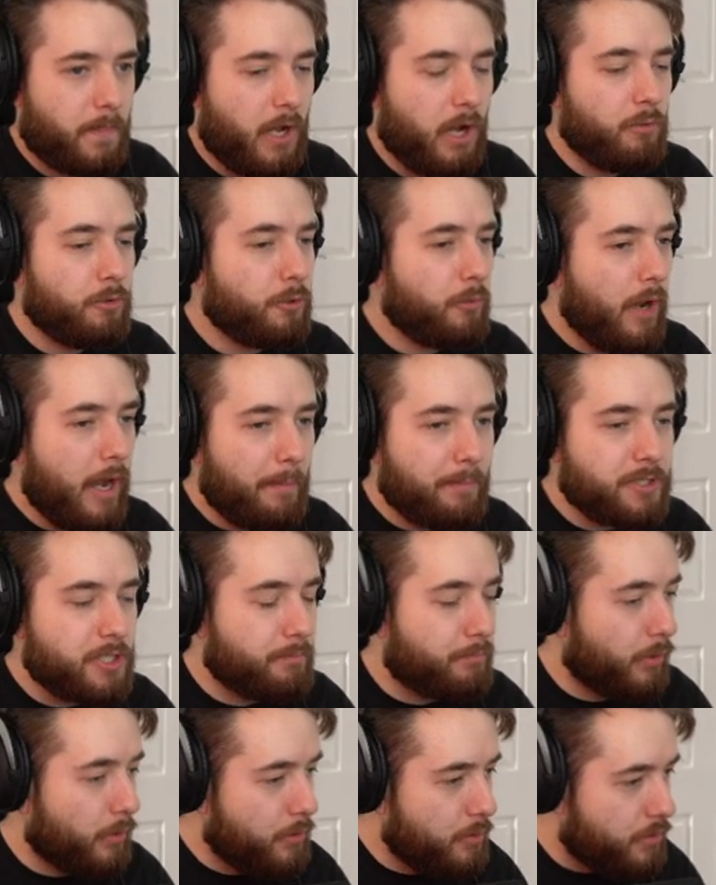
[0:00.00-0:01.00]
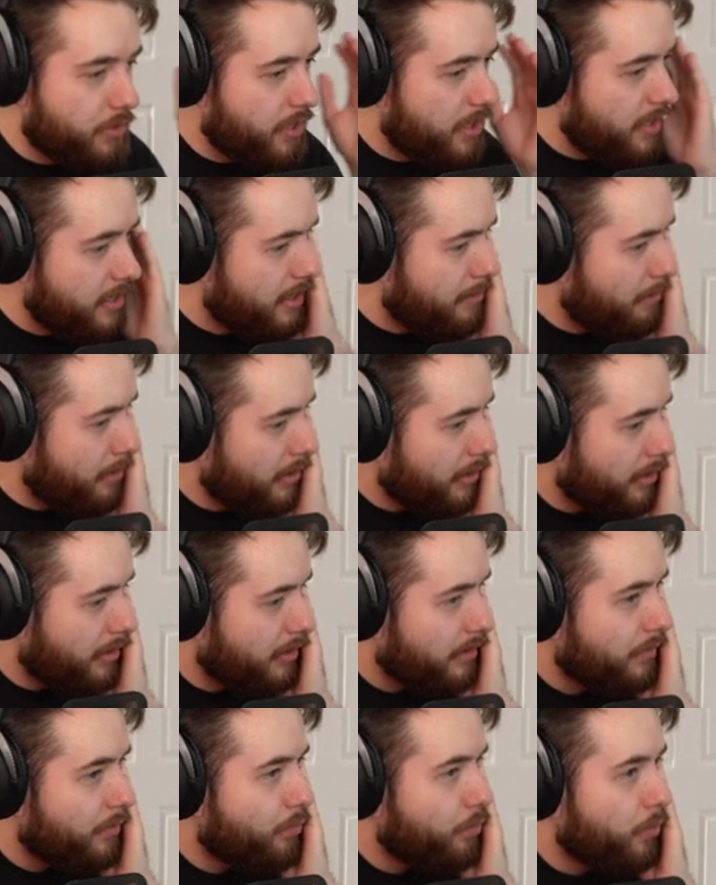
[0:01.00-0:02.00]
I wonder what happened to Blue Team?
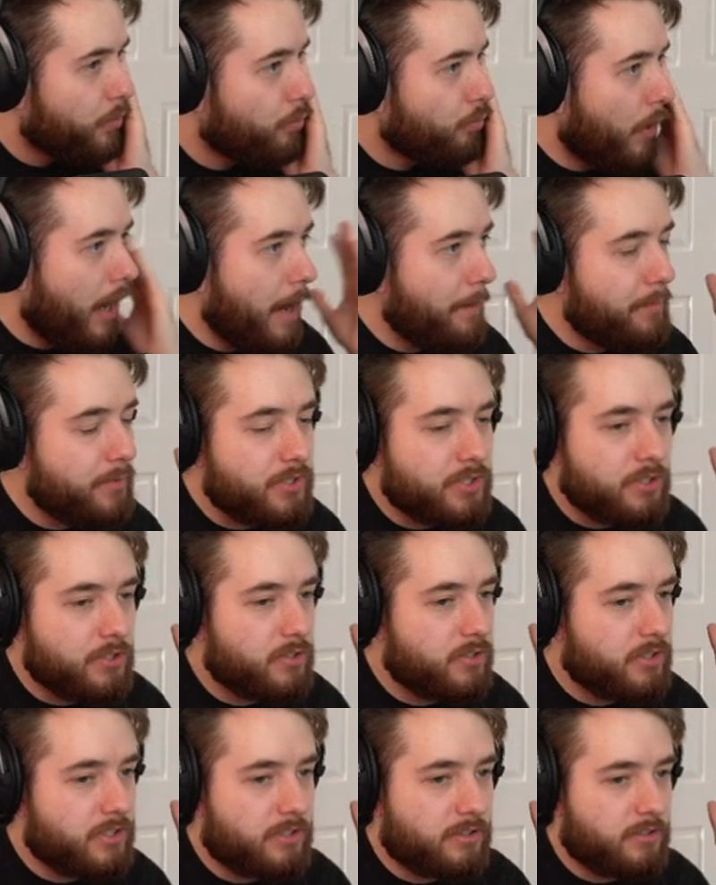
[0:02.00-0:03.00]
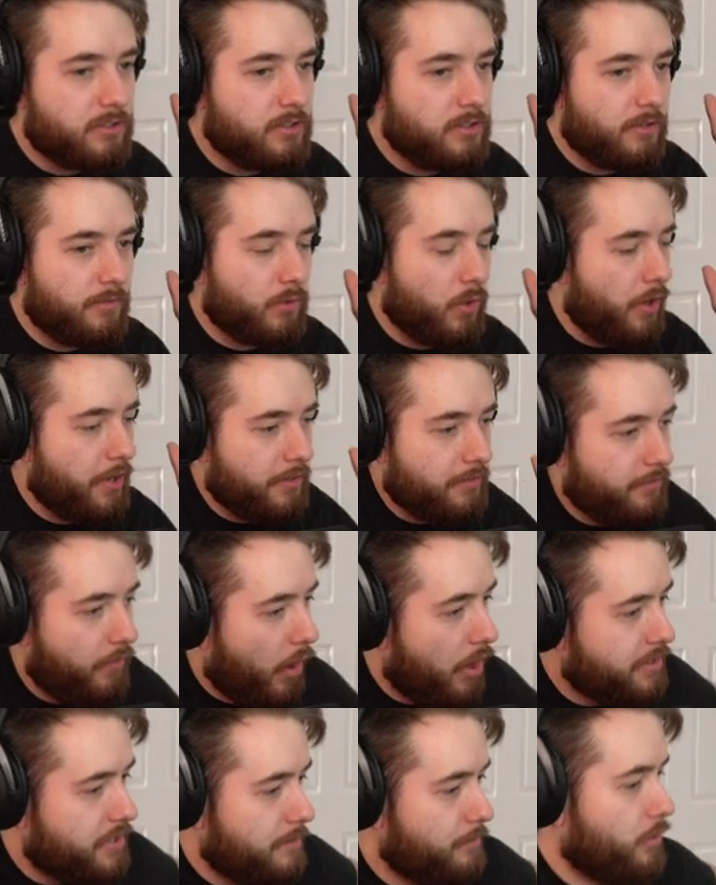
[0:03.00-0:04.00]
What happened to like
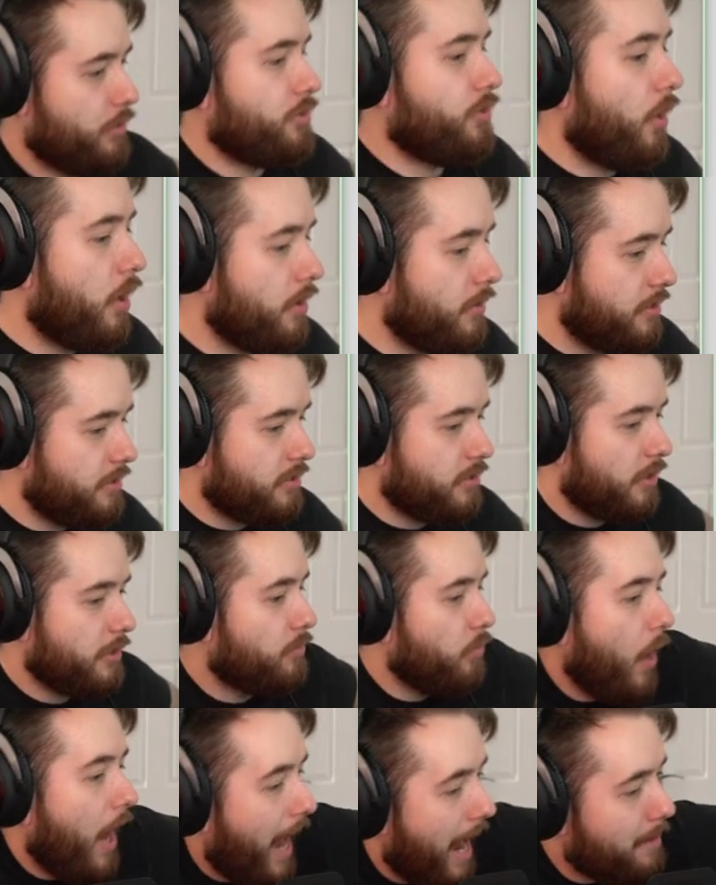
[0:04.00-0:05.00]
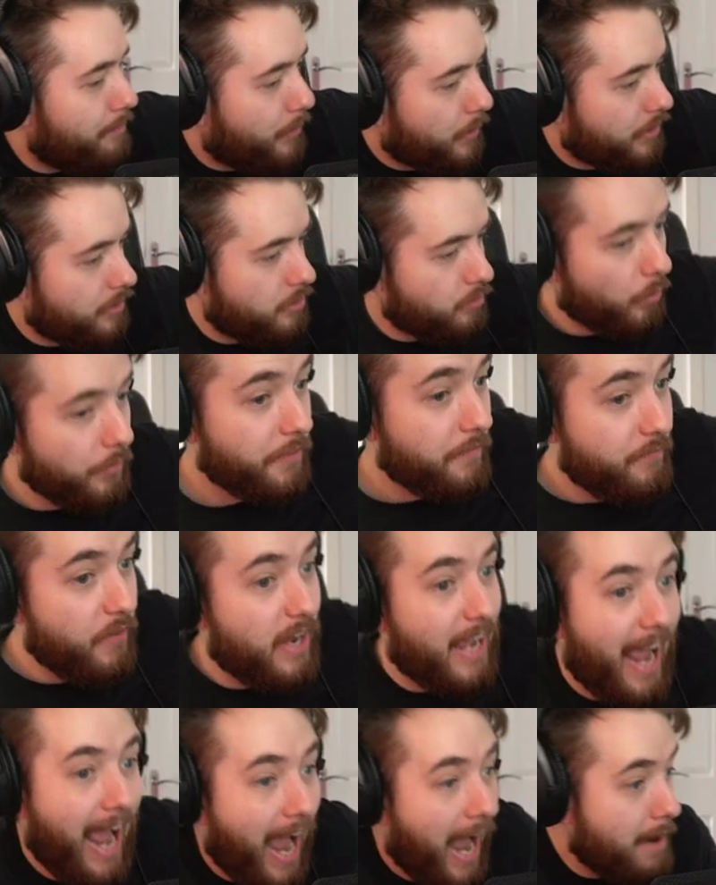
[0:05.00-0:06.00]
fighting Osiris? Like what happened? What the
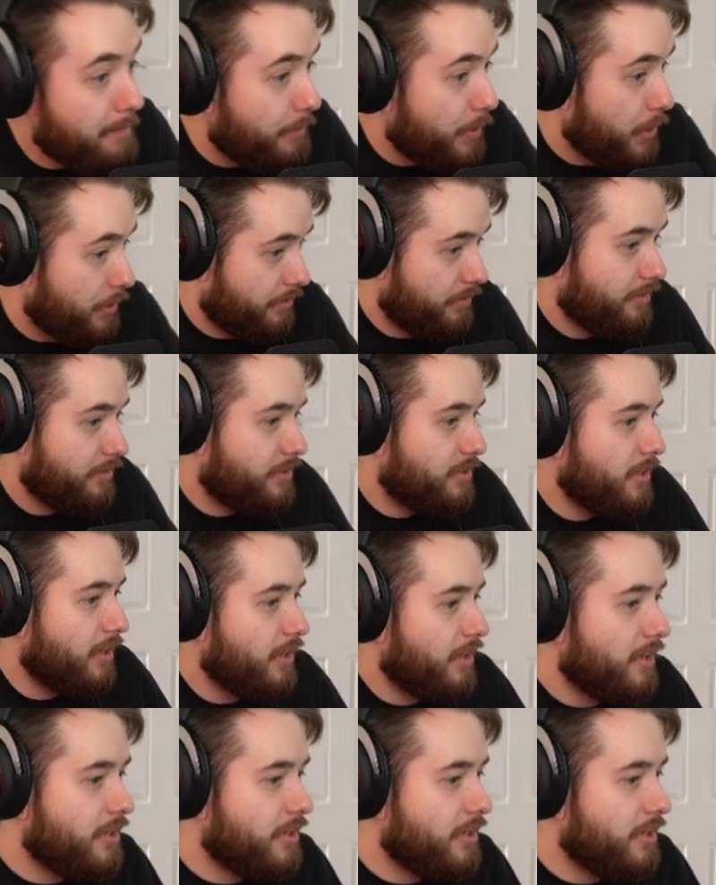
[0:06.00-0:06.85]
fuck happened?